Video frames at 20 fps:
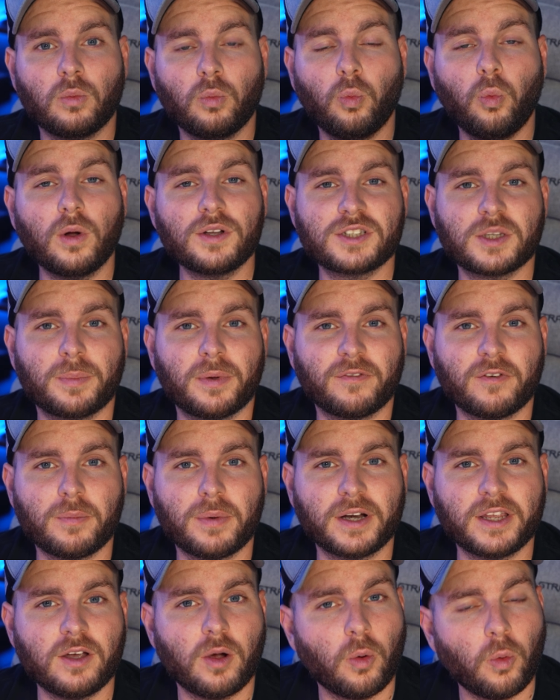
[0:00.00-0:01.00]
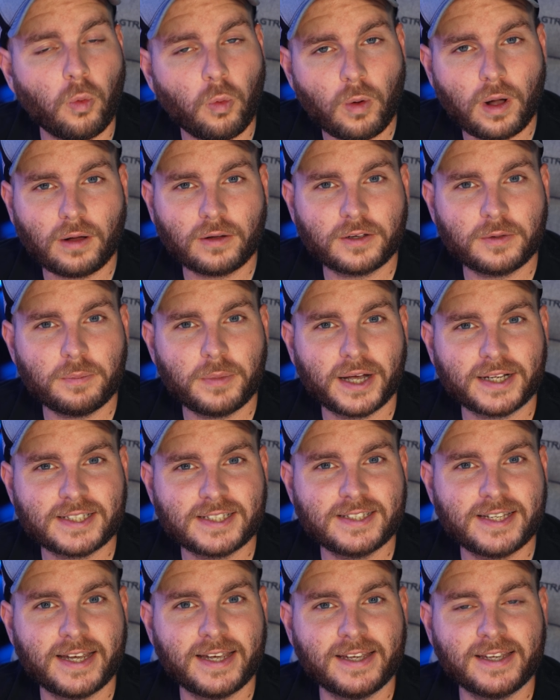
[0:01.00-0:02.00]
What's up everybody, welcome back
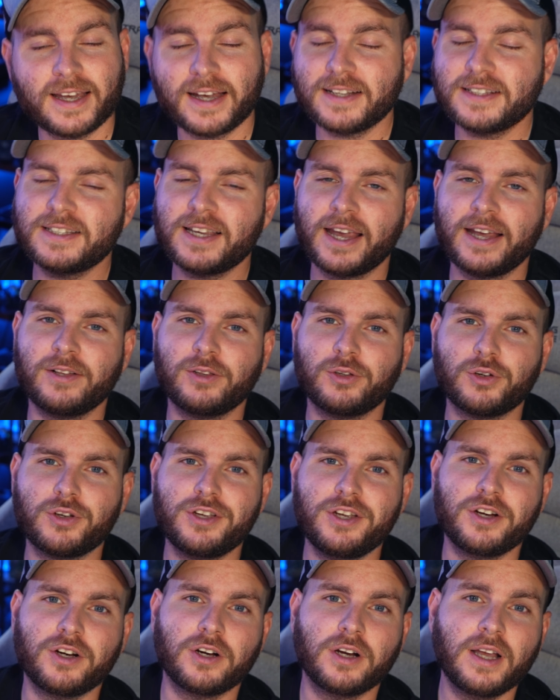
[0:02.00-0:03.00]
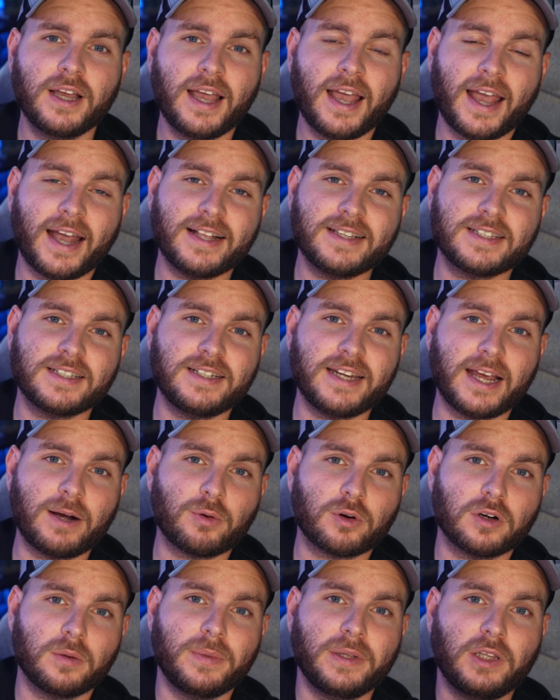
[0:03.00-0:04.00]
to TNK Taylor here, and today
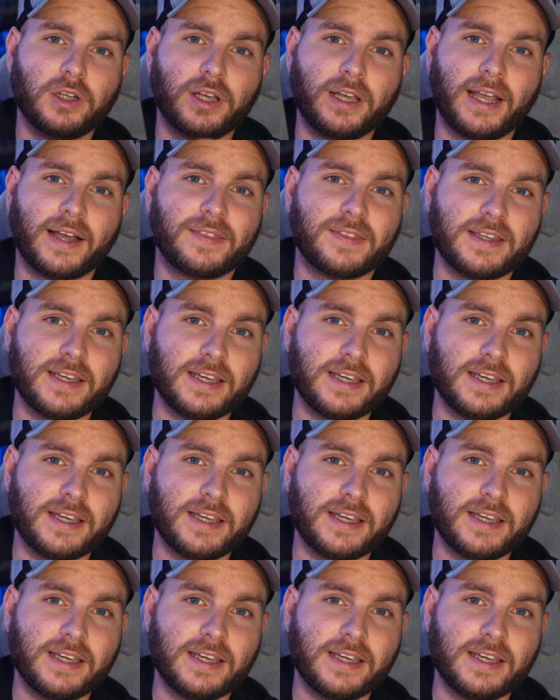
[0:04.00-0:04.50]
we're going to be looking at